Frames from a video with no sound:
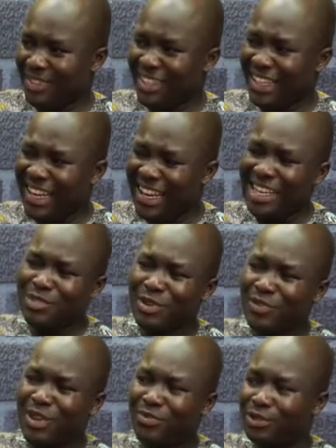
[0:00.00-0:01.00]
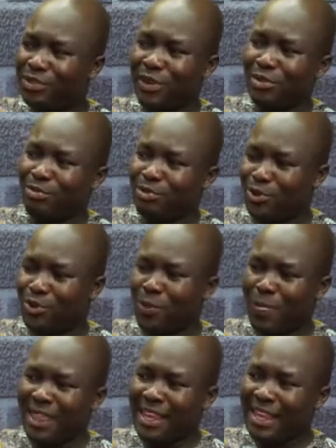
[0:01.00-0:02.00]
Let us pray for the fruit of the womb. So,
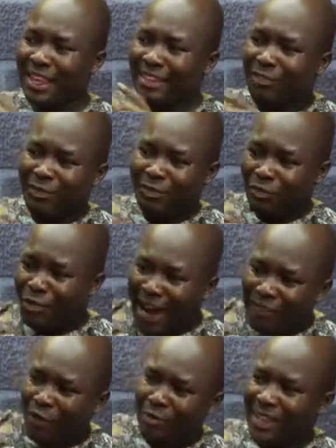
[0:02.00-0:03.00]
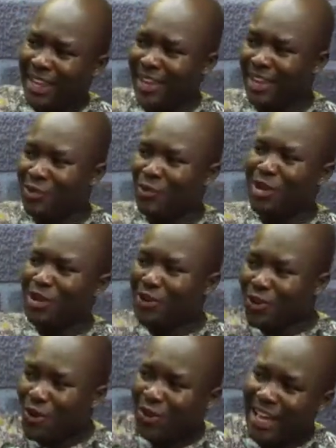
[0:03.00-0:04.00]
right from there, we
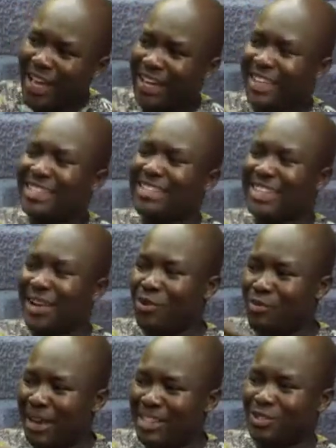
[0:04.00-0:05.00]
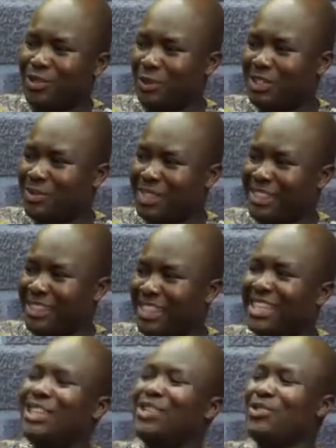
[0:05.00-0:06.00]
know that it is the woman's responsibility
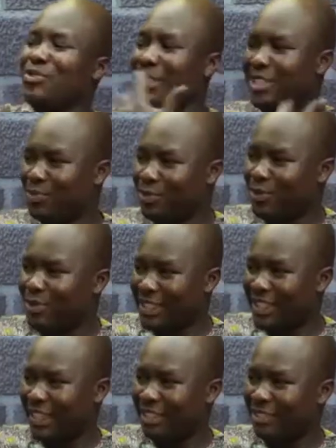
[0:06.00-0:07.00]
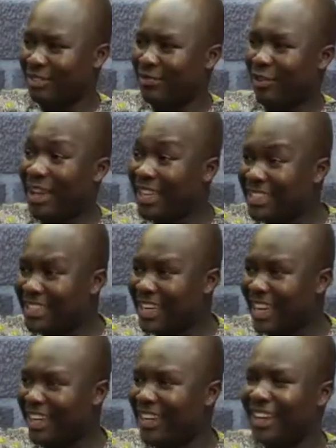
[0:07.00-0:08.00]
to just produce a child, forgetting
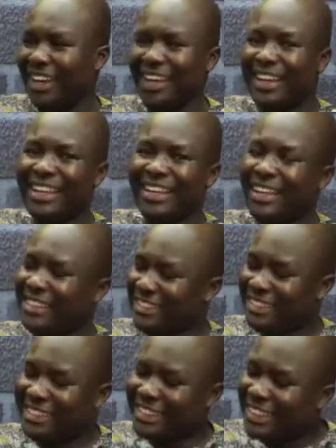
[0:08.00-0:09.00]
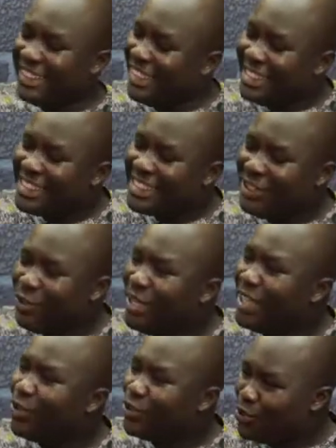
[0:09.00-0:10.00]
that you need
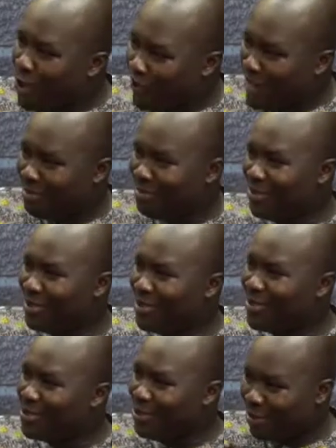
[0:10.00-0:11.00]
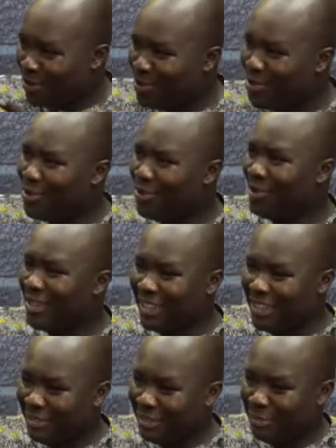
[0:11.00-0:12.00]
the two of them to, you know,
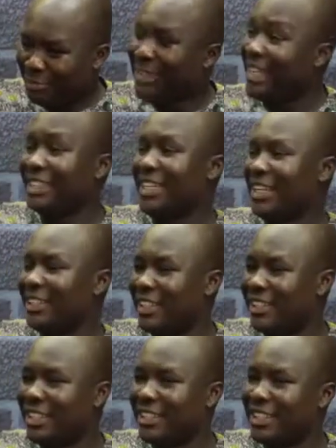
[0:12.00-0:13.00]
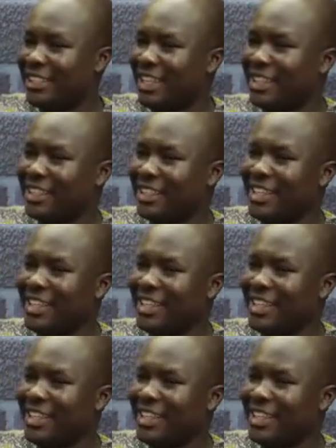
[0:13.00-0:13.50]
bring the child.